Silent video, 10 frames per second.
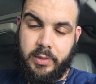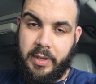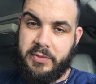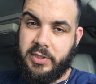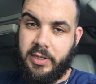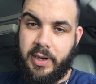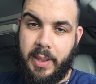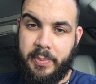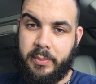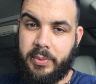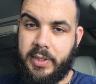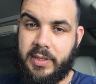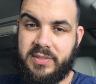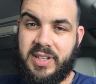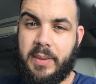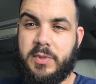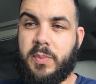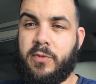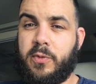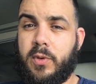I've seen it happen plenty of times
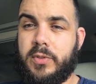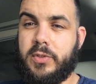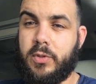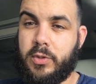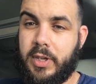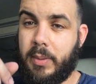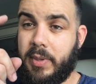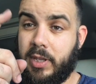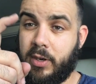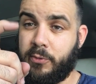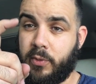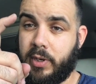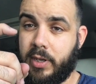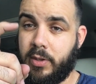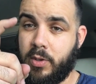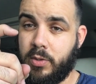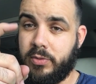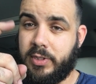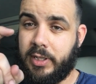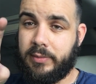before, so you got to be careful on how you
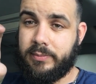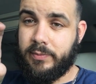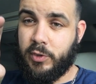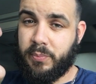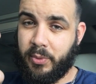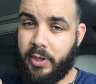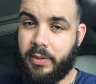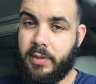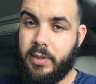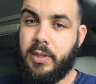use that spray.